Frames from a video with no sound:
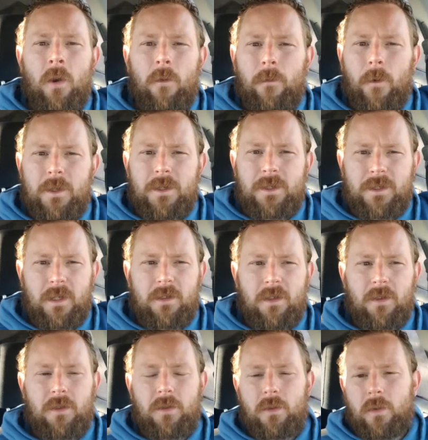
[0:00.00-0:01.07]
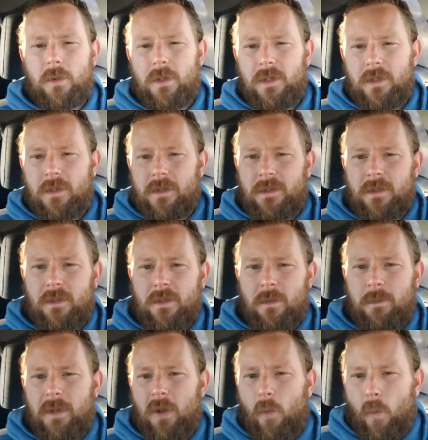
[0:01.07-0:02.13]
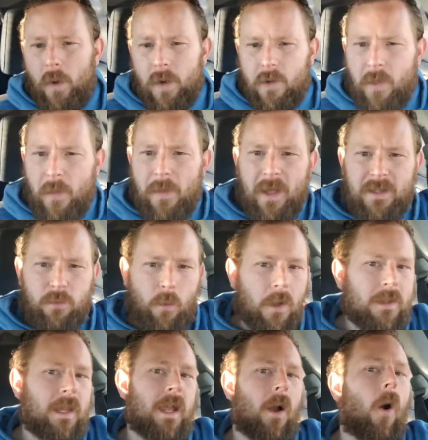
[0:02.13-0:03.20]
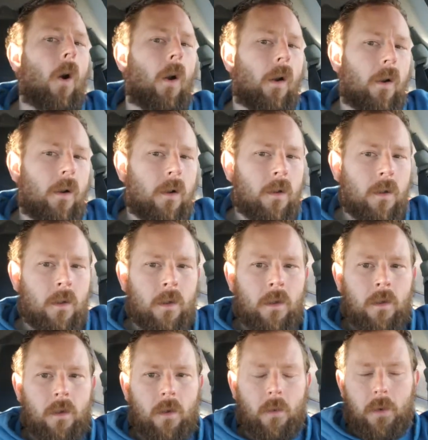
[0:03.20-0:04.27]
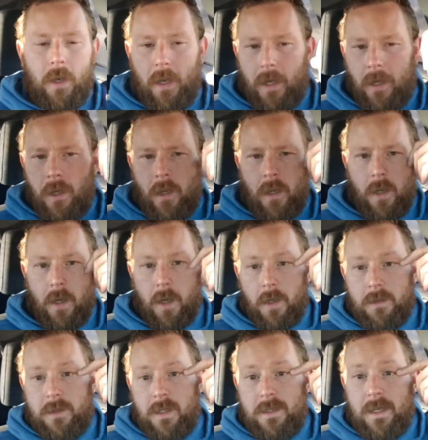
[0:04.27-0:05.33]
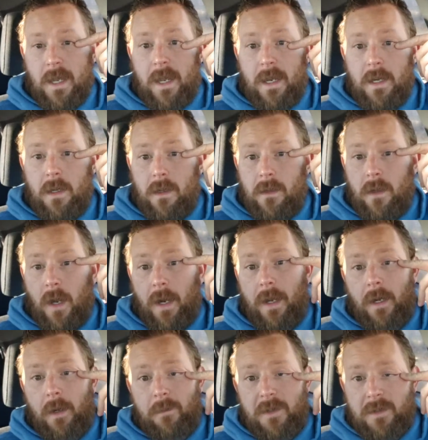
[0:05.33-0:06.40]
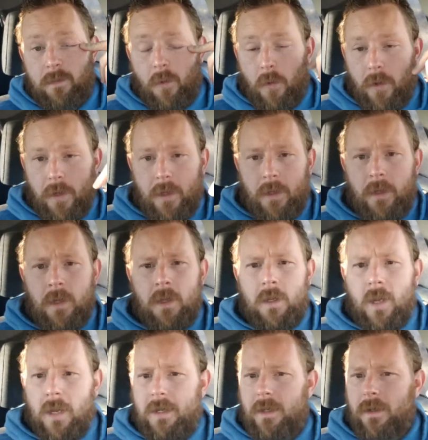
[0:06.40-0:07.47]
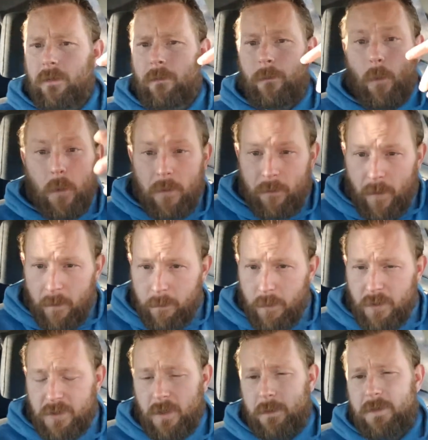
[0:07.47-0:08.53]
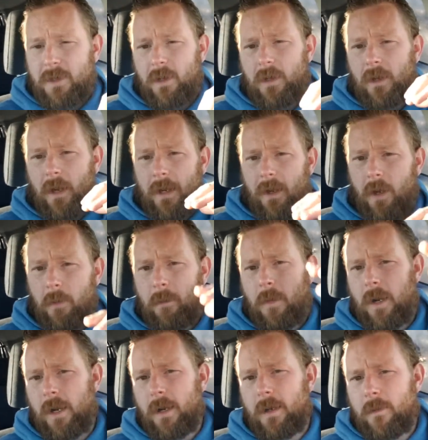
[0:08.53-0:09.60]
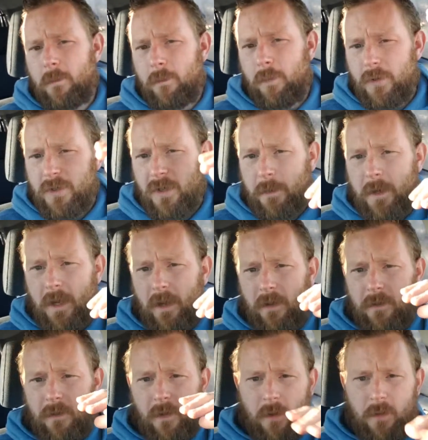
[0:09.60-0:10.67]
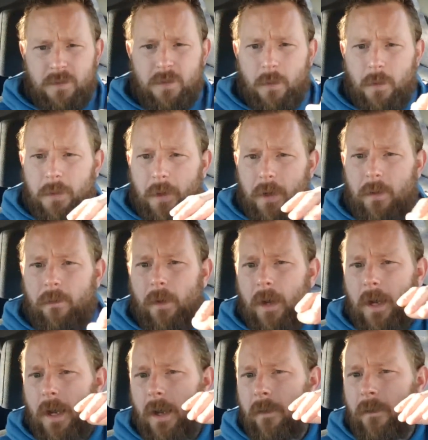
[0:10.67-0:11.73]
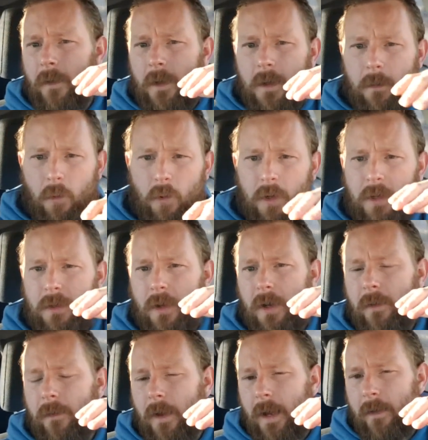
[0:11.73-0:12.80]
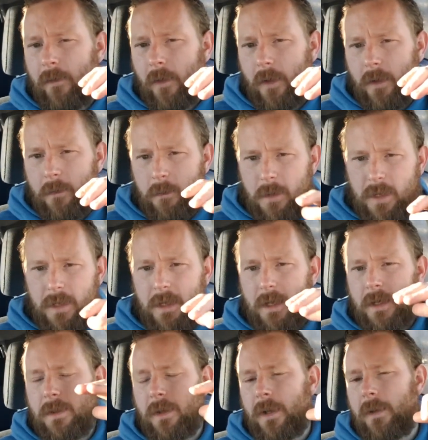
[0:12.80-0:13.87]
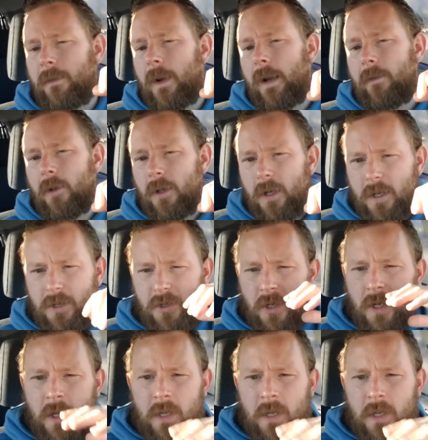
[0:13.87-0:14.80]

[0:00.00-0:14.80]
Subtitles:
first thing to do is to be aware that that's what they are. Okay? Today, I got up this morning, I did 45 push-ups. I upped my push-up count. I was doing 35 in the morning, 35 at midday, and 35 at lunch.